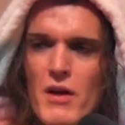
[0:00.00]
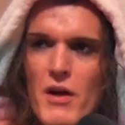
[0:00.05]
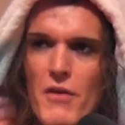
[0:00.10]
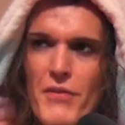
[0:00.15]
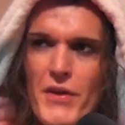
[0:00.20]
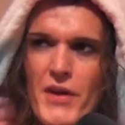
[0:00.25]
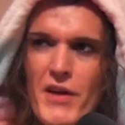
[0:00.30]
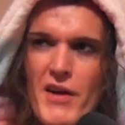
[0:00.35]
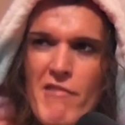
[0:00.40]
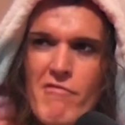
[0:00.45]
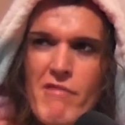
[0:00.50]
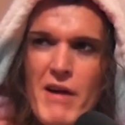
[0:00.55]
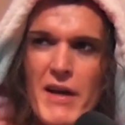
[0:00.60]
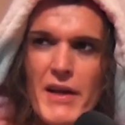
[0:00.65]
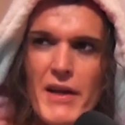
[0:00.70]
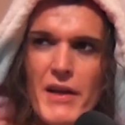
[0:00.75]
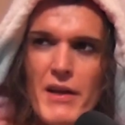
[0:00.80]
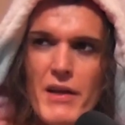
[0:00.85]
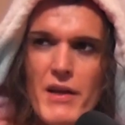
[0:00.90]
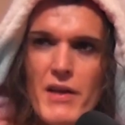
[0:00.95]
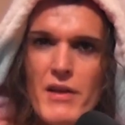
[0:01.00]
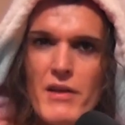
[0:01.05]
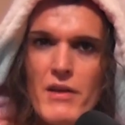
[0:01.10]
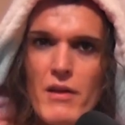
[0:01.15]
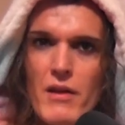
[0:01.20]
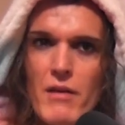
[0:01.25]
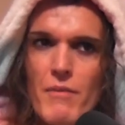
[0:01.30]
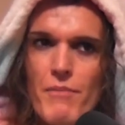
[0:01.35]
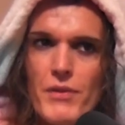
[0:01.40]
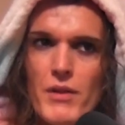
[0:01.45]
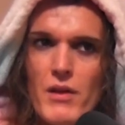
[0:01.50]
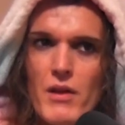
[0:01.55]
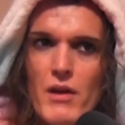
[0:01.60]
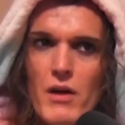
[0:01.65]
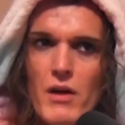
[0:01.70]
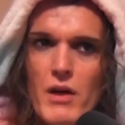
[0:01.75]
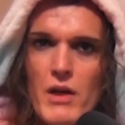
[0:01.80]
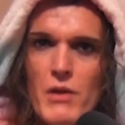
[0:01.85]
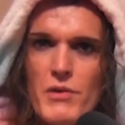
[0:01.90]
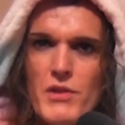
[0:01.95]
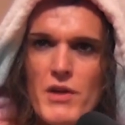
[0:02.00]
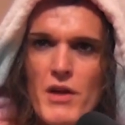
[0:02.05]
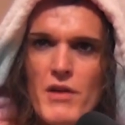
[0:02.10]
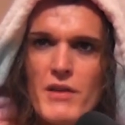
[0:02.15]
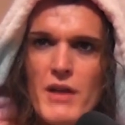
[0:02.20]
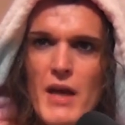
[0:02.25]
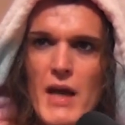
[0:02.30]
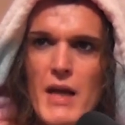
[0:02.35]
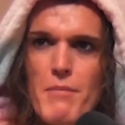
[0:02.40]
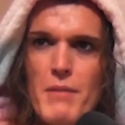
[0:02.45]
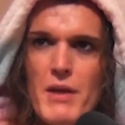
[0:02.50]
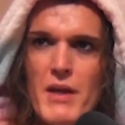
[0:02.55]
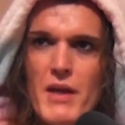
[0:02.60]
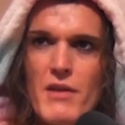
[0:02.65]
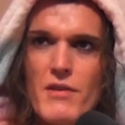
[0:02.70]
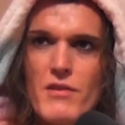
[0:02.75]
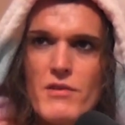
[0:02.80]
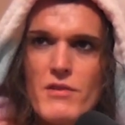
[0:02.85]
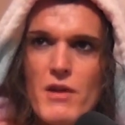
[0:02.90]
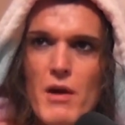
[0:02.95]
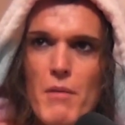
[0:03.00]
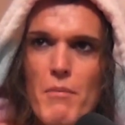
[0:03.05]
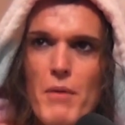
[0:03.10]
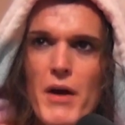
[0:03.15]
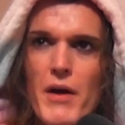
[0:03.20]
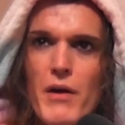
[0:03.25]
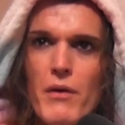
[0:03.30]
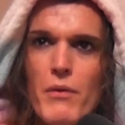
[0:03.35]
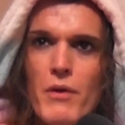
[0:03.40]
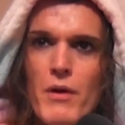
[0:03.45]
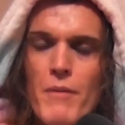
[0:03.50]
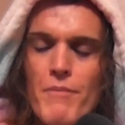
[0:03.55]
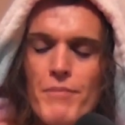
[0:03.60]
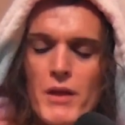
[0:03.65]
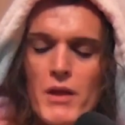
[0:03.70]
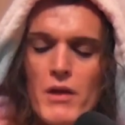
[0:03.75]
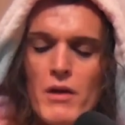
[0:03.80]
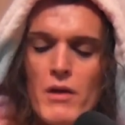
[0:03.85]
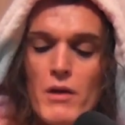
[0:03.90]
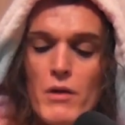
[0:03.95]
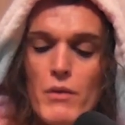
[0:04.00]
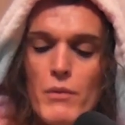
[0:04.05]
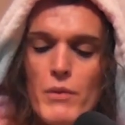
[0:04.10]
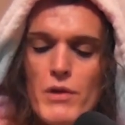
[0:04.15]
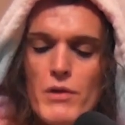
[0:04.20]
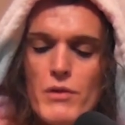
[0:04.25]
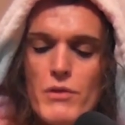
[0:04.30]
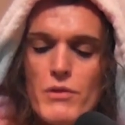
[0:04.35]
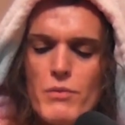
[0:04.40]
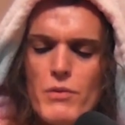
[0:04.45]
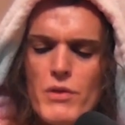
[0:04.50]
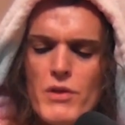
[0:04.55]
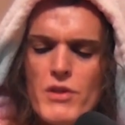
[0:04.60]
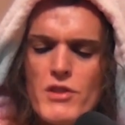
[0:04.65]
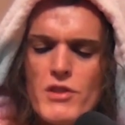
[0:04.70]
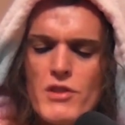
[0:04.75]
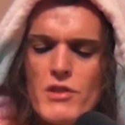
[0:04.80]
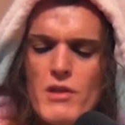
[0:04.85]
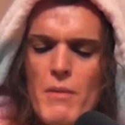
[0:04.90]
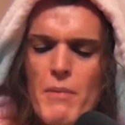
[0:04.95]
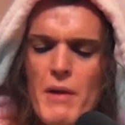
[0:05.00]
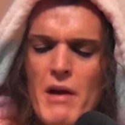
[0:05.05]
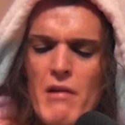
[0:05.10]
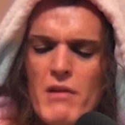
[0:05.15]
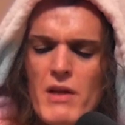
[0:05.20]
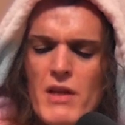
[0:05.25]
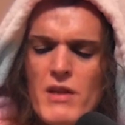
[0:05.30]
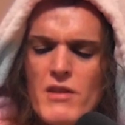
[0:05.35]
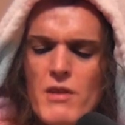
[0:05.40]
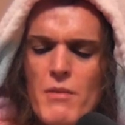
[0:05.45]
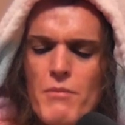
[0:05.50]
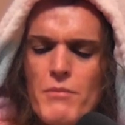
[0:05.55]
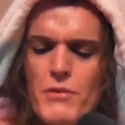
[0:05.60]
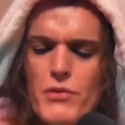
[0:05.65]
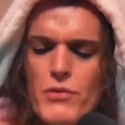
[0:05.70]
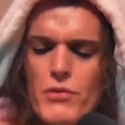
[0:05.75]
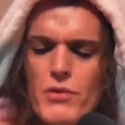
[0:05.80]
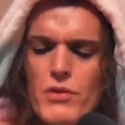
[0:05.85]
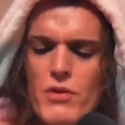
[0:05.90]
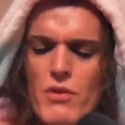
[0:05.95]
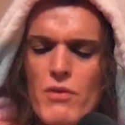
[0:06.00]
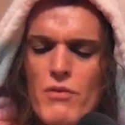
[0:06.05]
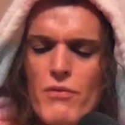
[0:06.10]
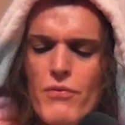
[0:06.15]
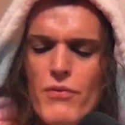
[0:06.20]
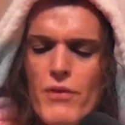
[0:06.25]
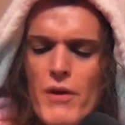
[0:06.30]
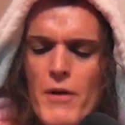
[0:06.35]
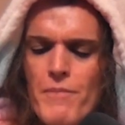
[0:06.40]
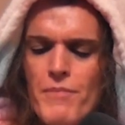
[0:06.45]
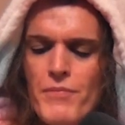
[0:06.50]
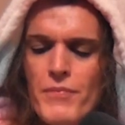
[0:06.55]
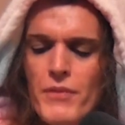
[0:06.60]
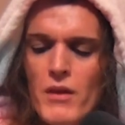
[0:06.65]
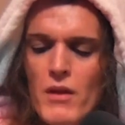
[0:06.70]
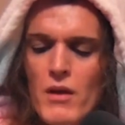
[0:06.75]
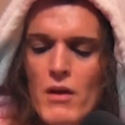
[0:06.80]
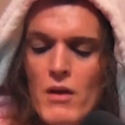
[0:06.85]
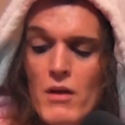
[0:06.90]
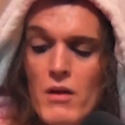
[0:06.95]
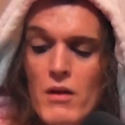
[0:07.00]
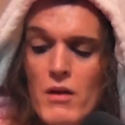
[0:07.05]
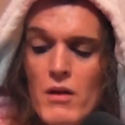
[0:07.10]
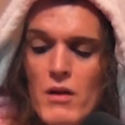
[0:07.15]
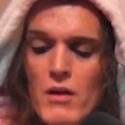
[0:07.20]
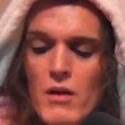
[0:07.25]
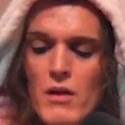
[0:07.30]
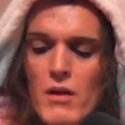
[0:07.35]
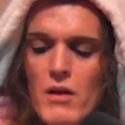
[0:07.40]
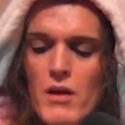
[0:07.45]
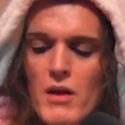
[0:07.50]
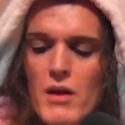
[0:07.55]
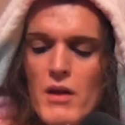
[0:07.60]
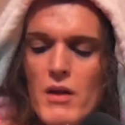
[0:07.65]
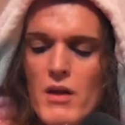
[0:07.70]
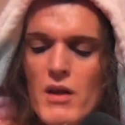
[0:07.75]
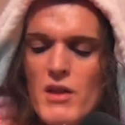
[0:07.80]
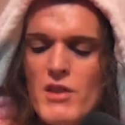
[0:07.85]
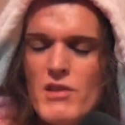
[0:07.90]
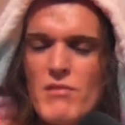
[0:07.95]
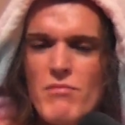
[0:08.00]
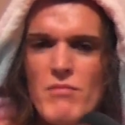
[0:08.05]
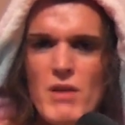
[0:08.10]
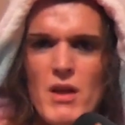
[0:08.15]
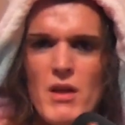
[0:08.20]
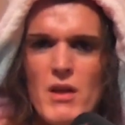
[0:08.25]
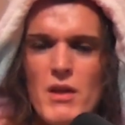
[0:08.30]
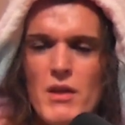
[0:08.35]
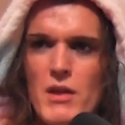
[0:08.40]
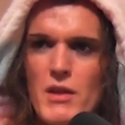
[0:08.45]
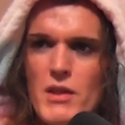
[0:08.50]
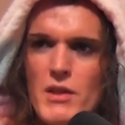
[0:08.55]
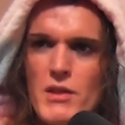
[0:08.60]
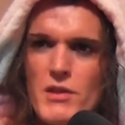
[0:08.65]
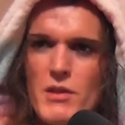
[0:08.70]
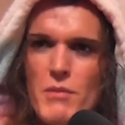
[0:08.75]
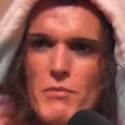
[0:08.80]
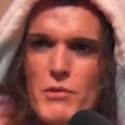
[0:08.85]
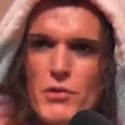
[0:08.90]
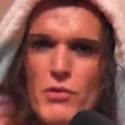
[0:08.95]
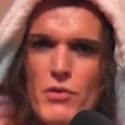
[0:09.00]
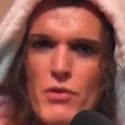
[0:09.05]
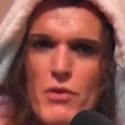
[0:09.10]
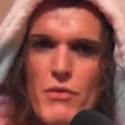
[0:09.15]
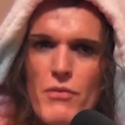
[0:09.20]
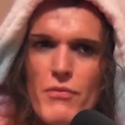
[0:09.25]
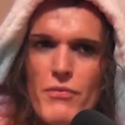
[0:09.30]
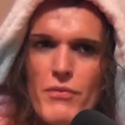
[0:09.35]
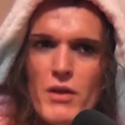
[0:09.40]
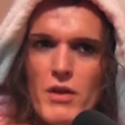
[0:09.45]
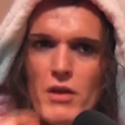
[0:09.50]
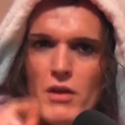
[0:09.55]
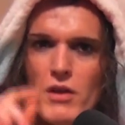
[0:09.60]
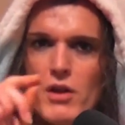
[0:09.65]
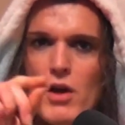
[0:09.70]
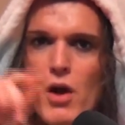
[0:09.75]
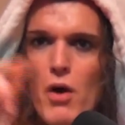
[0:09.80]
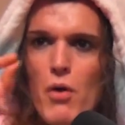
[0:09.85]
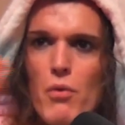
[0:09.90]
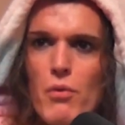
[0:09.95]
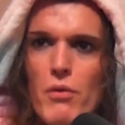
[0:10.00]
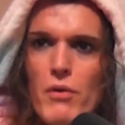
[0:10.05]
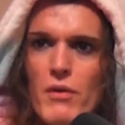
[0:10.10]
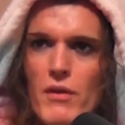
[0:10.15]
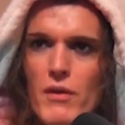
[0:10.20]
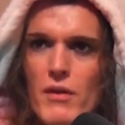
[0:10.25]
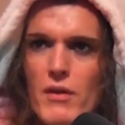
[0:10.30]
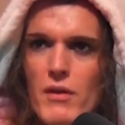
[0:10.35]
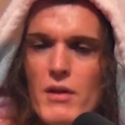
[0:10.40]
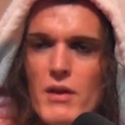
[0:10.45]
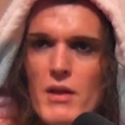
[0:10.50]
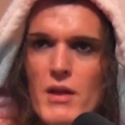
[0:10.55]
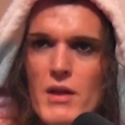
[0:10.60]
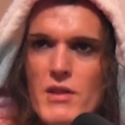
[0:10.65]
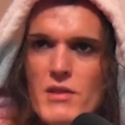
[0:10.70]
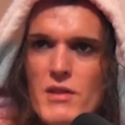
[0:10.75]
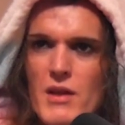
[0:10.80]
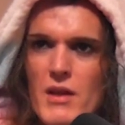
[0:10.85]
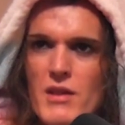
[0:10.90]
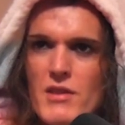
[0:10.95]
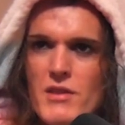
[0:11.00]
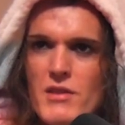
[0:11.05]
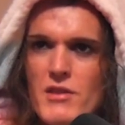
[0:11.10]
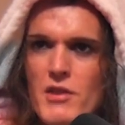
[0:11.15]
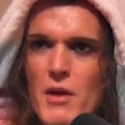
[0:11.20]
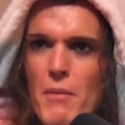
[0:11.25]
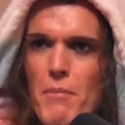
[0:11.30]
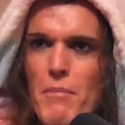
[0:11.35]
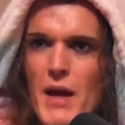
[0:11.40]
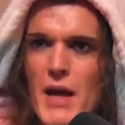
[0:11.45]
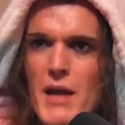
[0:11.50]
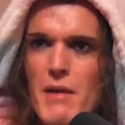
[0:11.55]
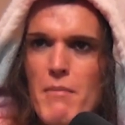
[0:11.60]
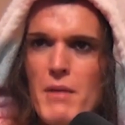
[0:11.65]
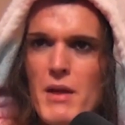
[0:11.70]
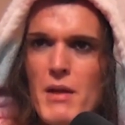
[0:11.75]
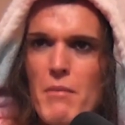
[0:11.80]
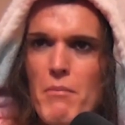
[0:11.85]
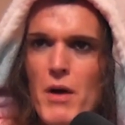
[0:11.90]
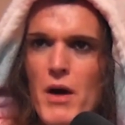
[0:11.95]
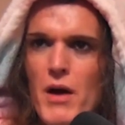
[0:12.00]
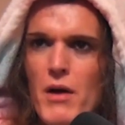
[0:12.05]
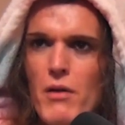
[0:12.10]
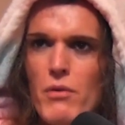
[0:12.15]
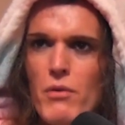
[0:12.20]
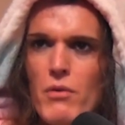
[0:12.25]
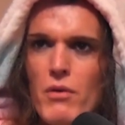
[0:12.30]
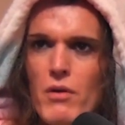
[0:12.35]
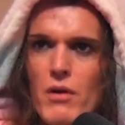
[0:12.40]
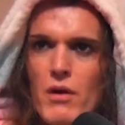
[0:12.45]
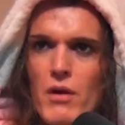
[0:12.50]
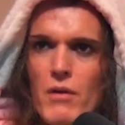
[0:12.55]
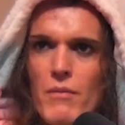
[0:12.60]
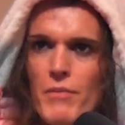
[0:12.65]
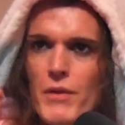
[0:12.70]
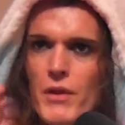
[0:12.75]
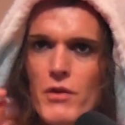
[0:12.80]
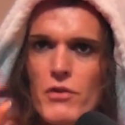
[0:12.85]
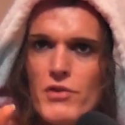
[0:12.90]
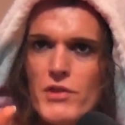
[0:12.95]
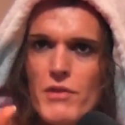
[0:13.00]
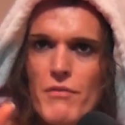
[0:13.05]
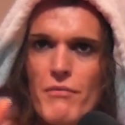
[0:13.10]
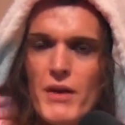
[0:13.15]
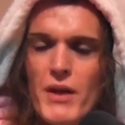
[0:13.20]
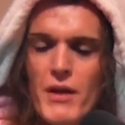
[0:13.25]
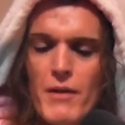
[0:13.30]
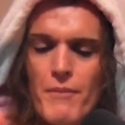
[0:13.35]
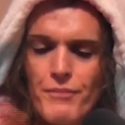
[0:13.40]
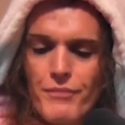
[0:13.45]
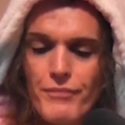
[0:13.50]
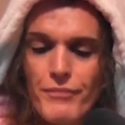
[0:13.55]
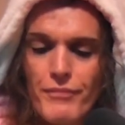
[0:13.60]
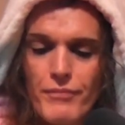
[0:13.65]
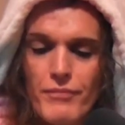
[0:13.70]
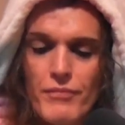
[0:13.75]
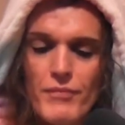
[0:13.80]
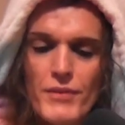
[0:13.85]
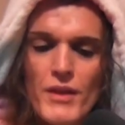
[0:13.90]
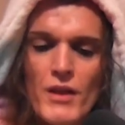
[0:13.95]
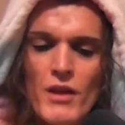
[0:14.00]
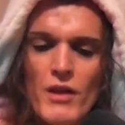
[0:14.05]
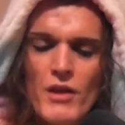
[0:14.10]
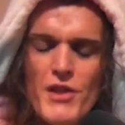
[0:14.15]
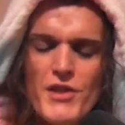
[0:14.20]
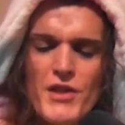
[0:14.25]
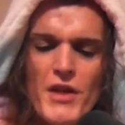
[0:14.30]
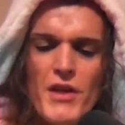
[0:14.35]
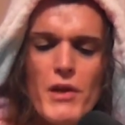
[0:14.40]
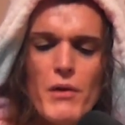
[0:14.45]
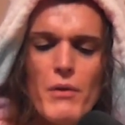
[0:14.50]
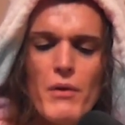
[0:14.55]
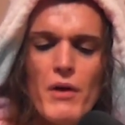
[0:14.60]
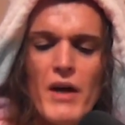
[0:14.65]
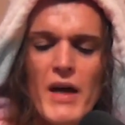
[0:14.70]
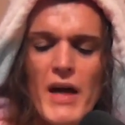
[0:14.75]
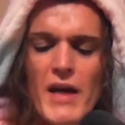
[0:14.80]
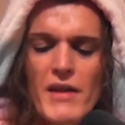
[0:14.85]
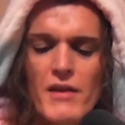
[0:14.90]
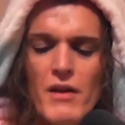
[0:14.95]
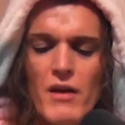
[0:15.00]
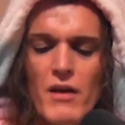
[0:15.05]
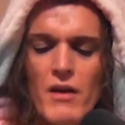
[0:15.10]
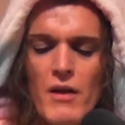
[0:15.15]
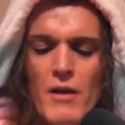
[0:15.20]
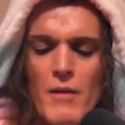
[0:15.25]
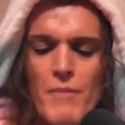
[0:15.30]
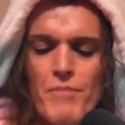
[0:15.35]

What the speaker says: I think I ran it was under 8 minutes a mile, which was apparently some sort of it's some sort of gold. It's a sub 8 minute mile or something, because I knew a